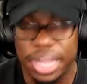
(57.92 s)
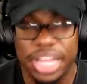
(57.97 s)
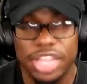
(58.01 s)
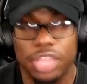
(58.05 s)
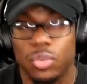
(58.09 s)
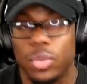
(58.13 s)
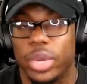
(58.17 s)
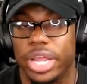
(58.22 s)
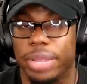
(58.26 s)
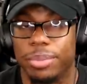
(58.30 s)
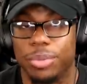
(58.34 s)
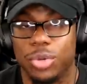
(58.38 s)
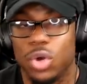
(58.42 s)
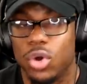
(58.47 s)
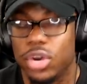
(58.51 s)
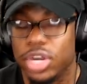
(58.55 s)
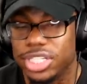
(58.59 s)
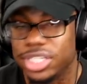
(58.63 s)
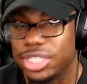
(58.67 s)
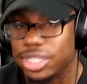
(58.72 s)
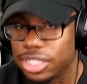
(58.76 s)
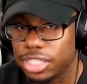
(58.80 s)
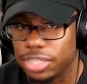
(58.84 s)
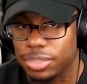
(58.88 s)
By the way, I'm going
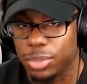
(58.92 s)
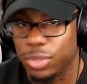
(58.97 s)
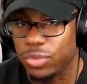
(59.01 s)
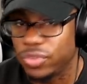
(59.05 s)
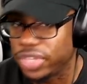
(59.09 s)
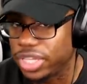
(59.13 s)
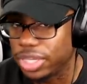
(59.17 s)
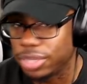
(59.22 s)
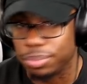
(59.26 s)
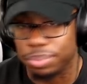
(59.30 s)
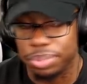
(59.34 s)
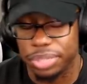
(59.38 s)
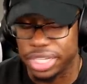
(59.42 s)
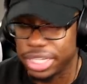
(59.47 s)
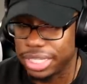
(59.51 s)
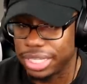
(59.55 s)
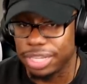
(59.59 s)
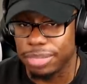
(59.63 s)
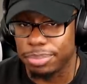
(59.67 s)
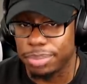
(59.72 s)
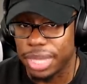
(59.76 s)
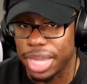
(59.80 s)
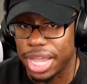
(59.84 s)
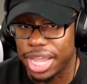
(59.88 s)
into this movie
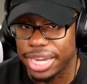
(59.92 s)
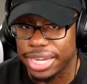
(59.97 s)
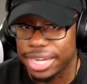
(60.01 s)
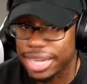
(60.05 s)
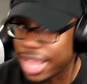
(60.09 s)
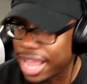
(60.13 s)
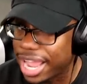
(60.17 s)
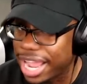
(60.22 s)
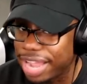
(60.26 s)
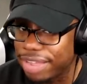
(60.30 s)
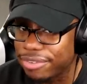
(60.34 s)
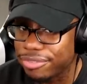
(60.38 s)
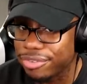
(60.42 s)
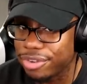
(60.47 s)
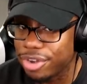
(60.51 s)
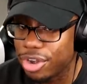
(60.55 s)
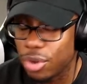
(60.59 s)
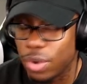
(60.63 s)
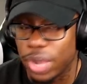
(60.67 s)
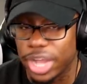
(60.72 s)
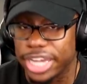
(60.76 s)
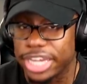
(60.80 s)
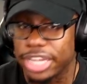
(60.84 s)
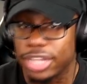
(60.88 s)
completely blind. I have
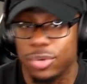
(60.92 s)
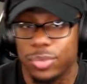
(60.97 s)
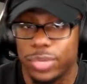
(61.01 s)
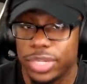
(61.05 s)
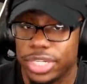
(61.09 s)
no idea